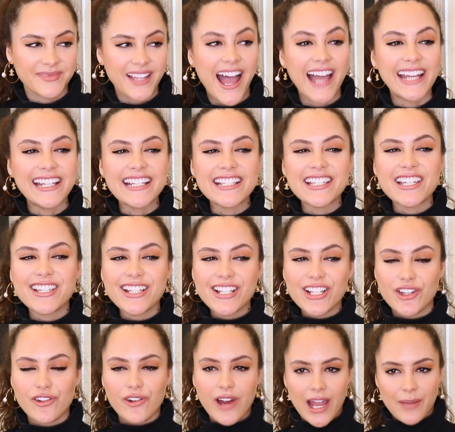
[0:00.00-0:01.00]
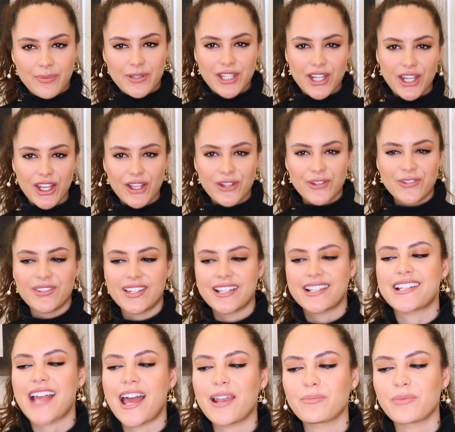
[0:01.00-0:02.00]
I need to describe to you the
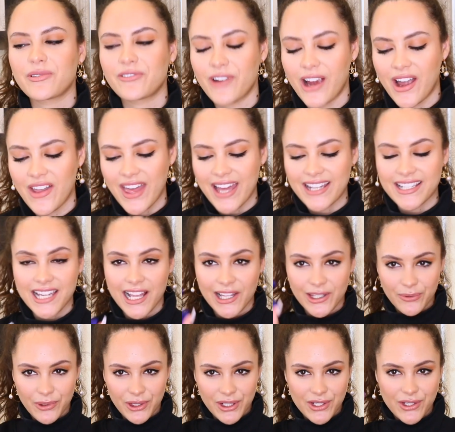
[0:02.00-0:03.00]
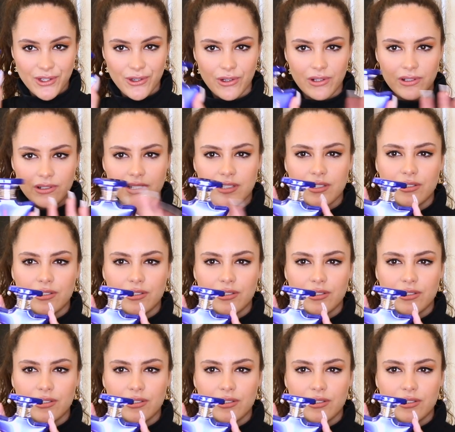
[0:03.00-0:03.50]
scent before I then tell you what it's called.